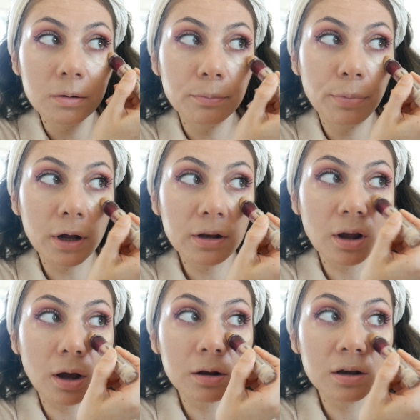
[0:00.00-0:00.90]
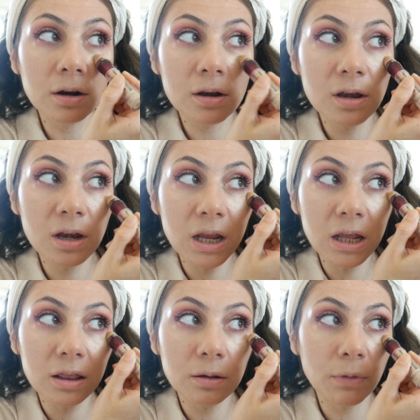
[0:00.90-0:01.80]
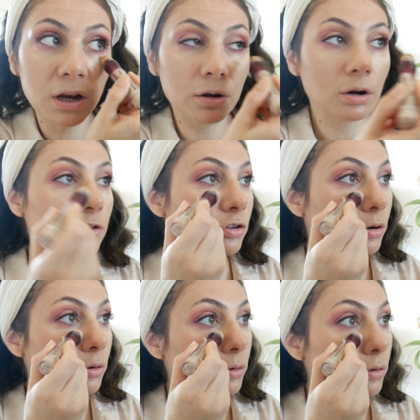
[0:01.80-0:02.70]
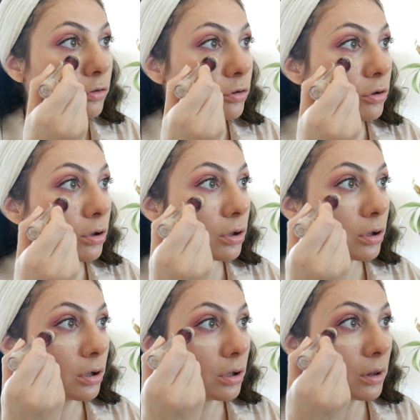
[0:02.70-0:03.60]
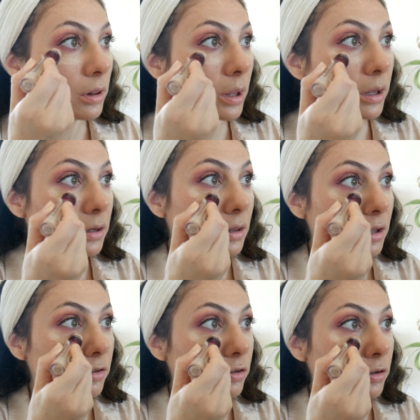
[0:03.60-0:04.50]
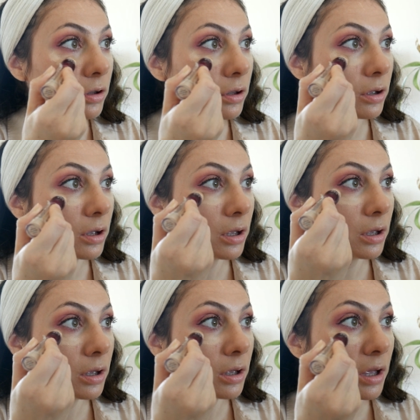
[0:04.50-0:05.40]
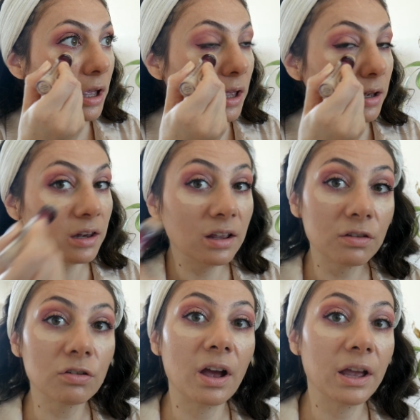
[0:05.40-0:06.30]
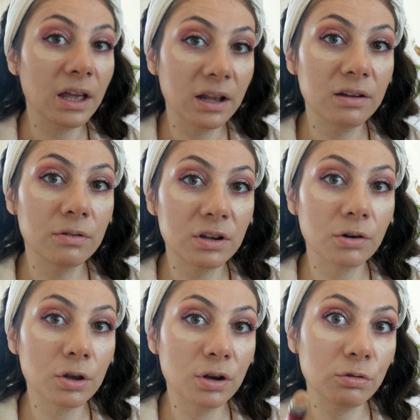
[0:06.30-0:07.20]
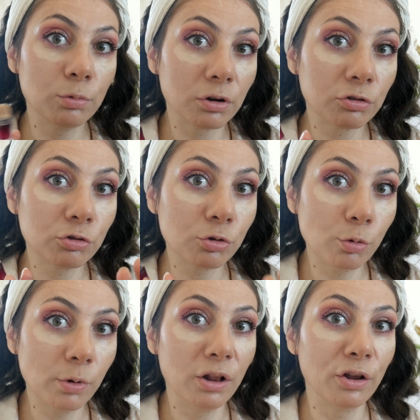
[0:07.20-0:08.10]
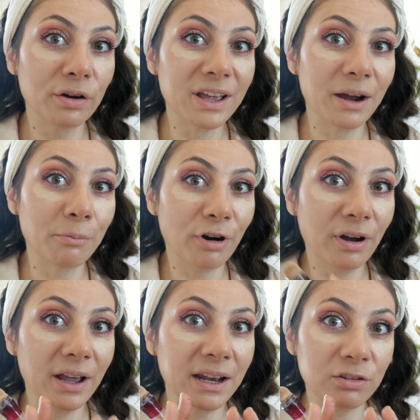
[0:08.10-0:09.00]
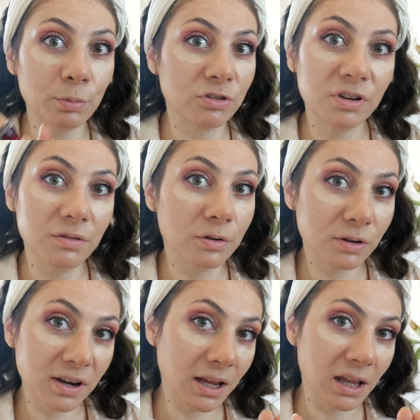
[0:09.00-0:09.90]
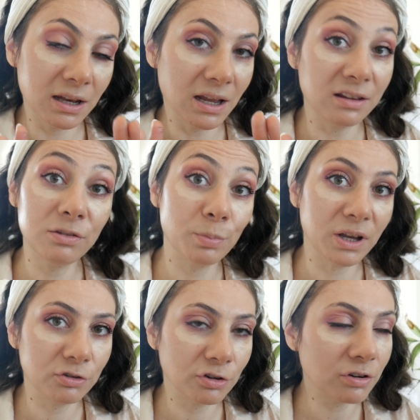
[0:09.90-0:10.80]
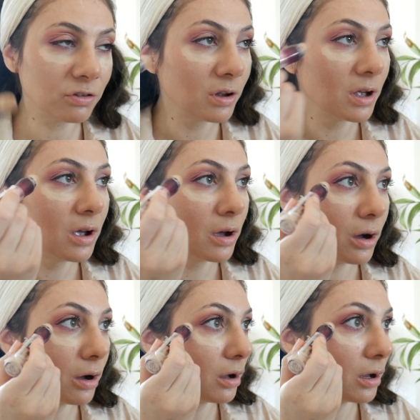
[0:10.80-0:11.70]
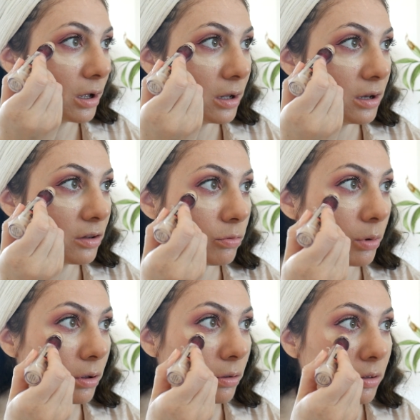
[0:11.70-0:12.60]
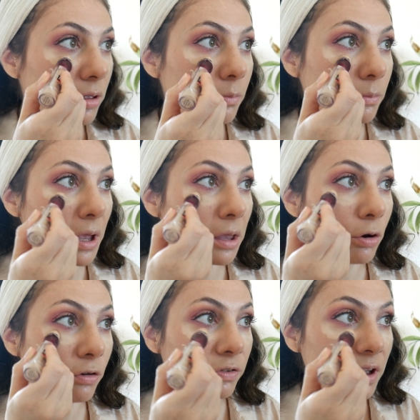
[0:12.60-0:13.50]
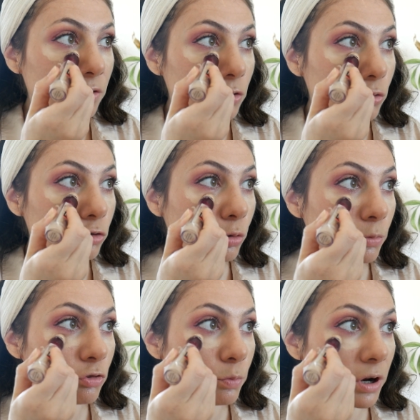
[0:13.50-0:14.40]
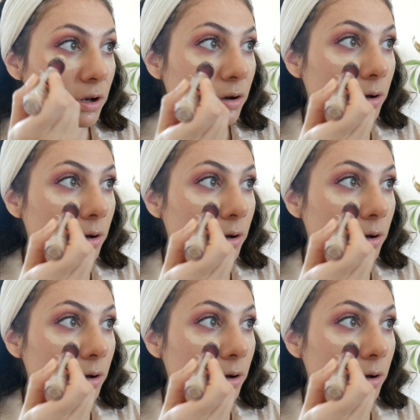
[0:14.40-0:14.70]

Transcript: but underneath my dark circles, like this. And this, I can't even tell you, this works so well on camera, and especially if you're taking nice pictures. Oh, this will make your face look so much brighter.